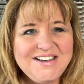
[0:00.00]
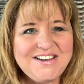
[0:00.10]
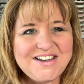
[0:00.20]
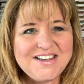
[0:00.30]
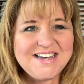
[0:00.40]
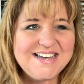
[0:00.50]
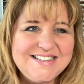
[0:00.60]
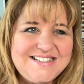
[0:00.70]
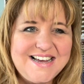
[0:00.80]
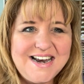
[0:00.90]

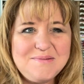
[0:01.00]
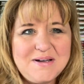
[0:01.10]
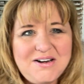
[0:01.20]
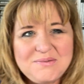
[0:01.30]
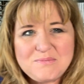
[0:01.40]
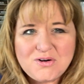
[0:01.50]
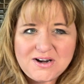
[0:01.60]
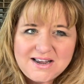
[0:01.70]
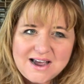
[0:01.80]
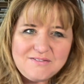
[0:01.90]
Good Sunday
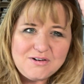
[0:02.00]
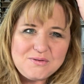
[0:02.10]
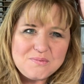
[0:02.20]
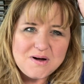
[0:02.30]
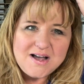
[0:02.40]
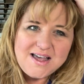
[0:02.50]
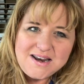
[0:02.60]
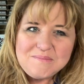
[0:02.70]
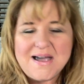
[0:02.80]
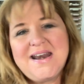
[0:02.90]
morning, everyone.
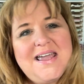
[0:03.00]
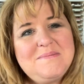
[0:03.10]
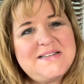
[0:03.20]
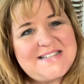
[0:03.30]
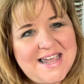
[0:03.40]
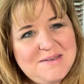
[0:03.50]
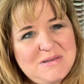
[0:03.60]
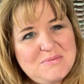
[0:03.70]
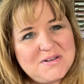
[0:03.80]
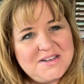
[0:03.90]
My name is
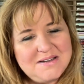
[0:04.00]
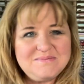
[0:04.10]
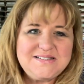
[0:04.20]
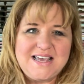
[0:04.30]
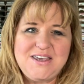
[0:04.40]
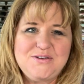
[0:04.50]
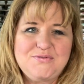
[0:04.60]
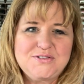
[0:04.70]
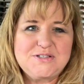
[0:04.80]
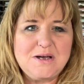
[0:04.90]
Amy Williams. Thank you
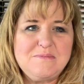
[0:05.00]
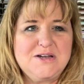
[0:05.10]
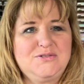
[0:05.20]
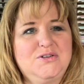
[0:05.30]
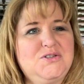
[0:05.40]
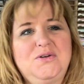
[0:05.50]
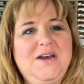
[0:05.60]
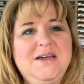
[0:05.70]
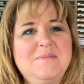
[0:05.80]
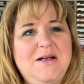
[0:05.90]
so much for
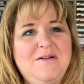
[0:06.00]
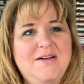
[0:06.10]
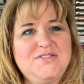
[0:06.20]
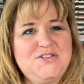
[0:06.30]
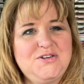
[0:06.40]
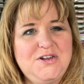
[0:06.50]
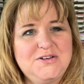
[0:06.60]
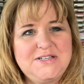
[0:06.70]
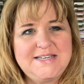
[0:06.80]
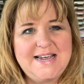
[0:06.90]
joining in my craft studio
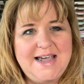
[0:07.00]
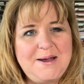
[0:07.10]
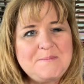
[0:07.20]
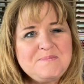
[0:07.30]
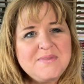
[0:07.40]
today.